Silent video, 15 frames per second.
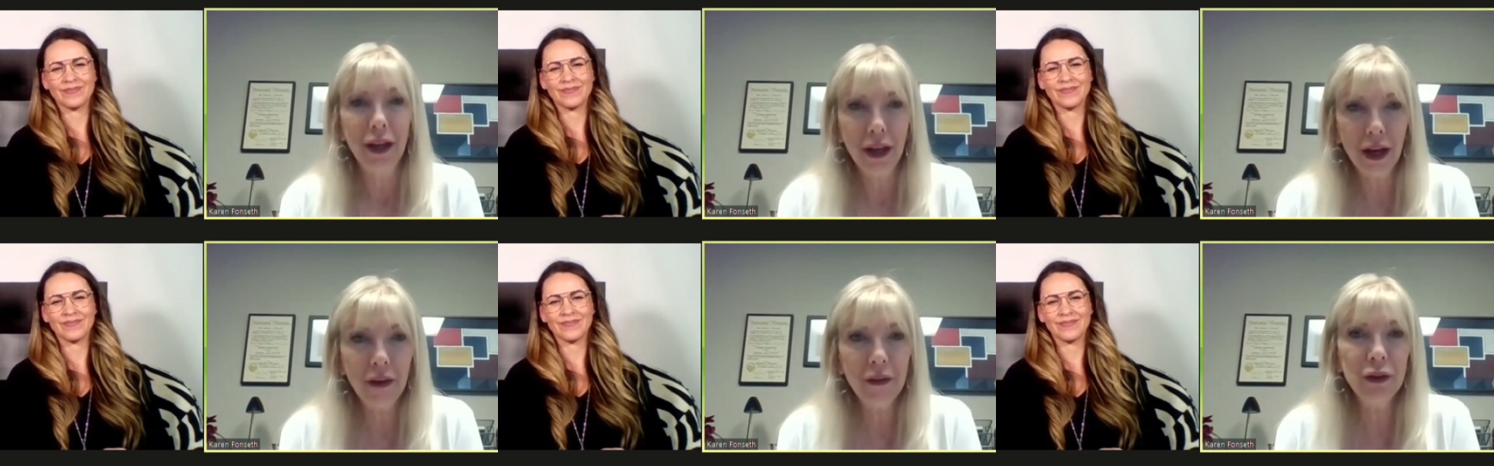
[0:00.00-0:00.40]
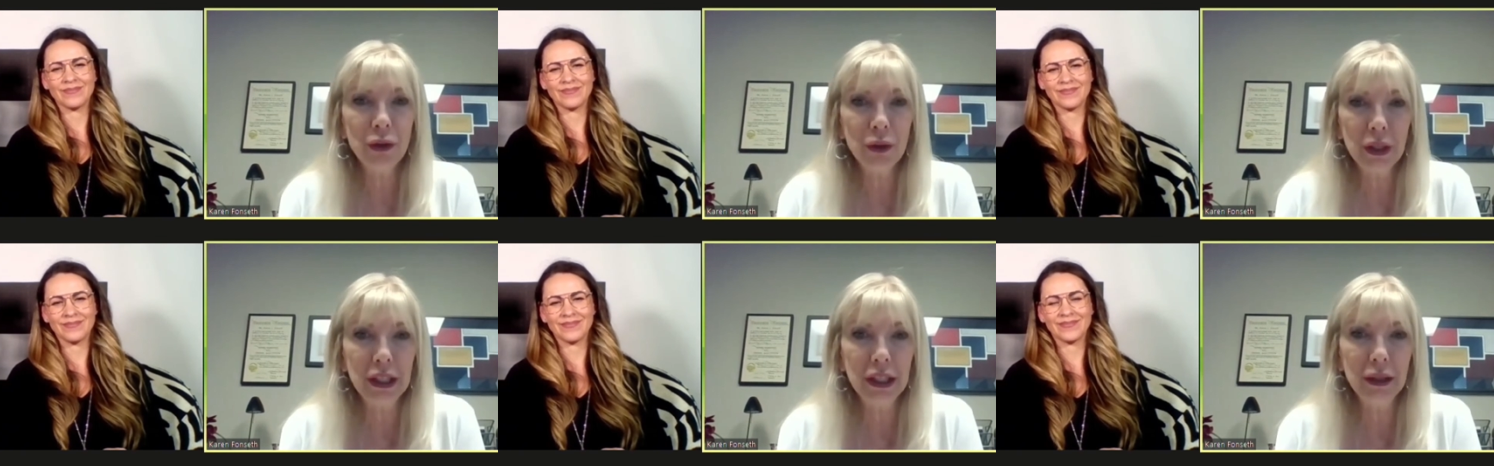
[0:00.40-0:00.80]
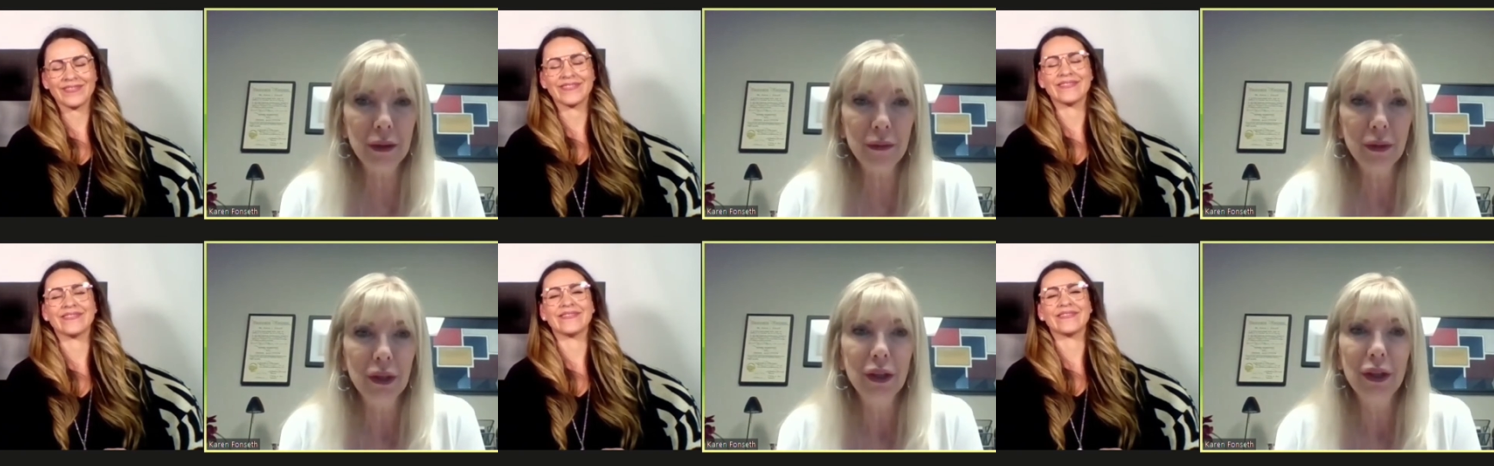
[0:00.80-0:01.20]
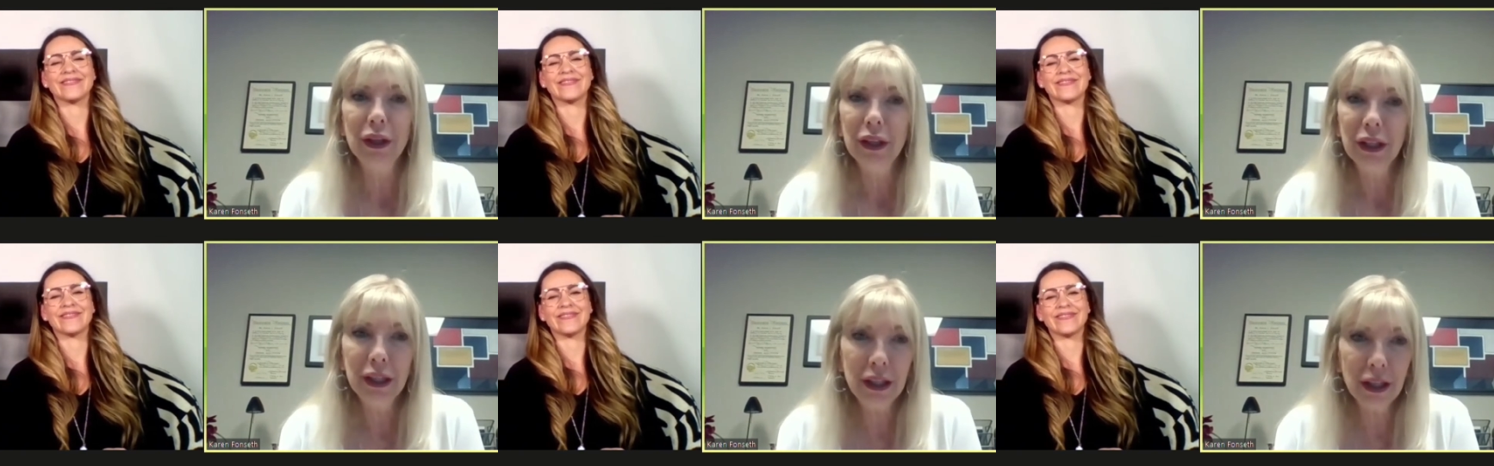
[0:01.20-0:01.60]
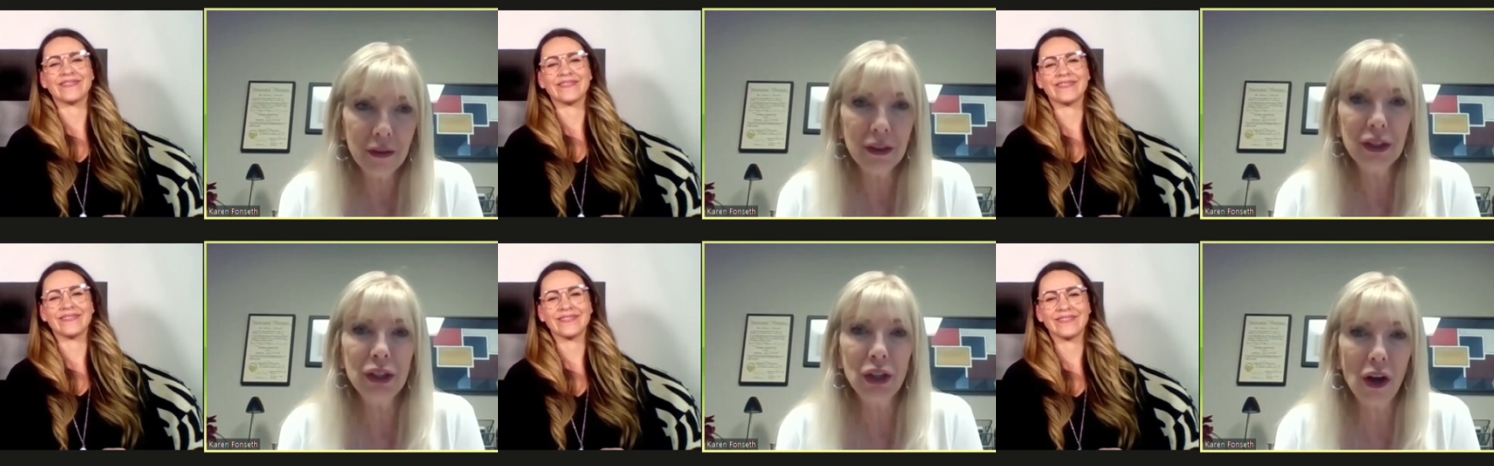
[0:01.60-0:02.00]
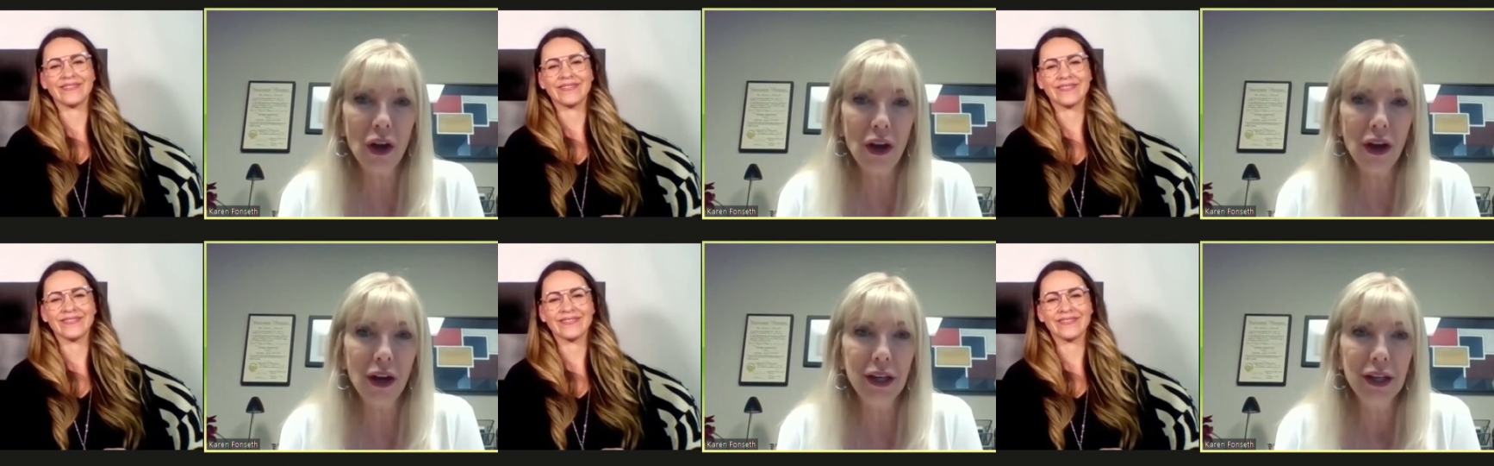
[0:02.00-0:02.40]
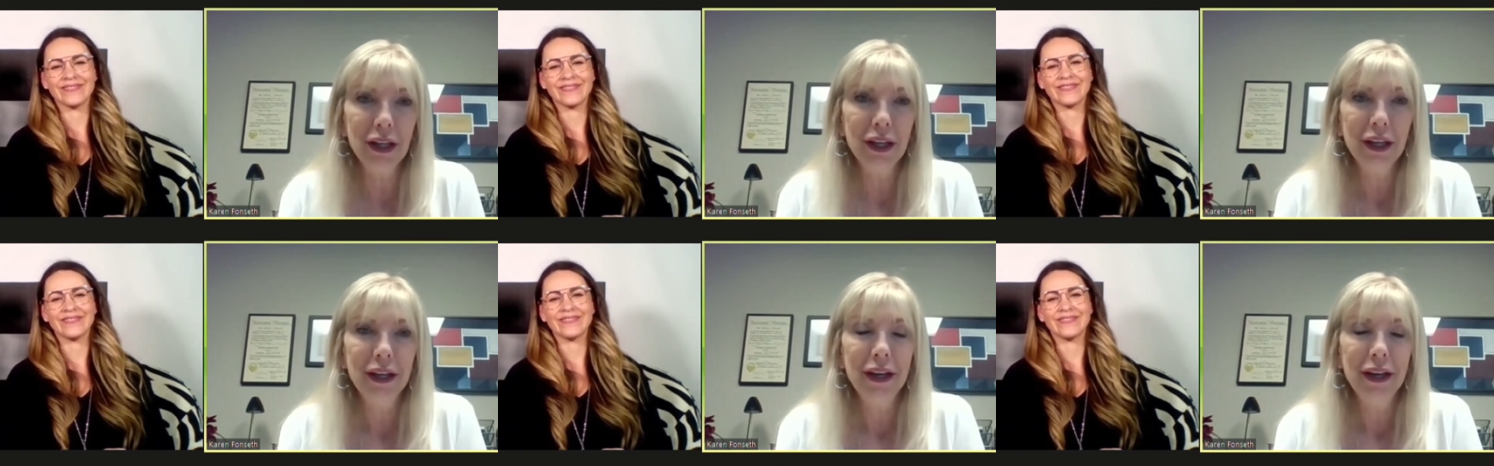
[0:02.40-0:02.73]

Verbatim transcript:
Speaker 1: have a dream, give it a shot,